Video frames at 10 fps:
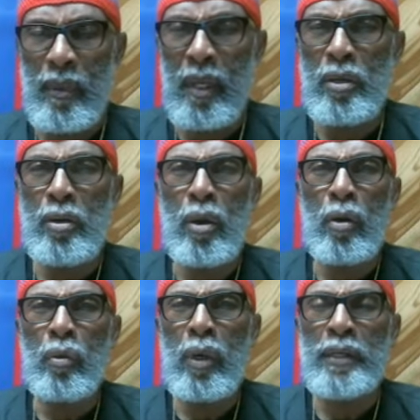you
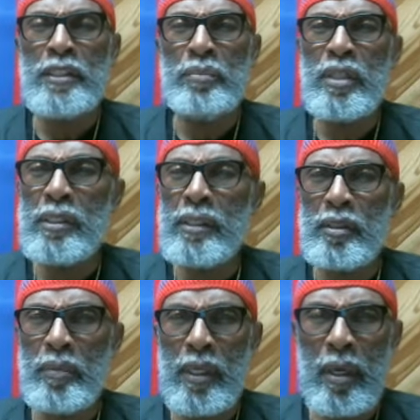know, uh, she mentioned it
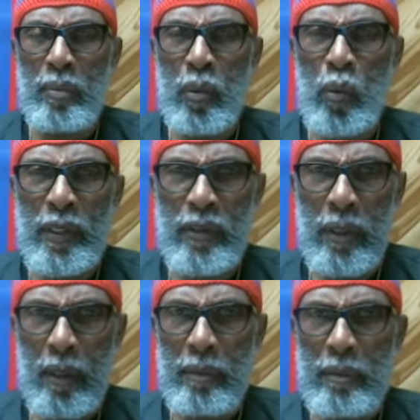to me a couple of weeks
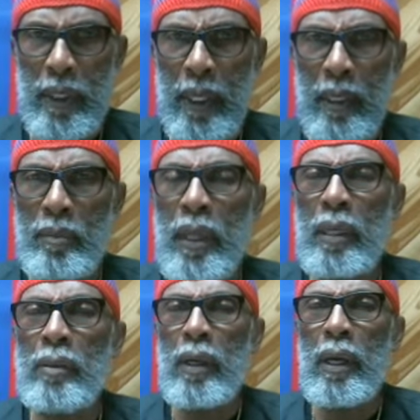ago and I'm
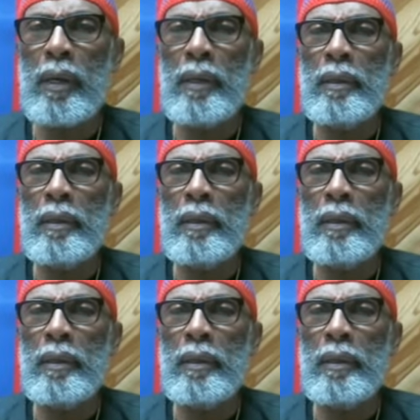like, okay.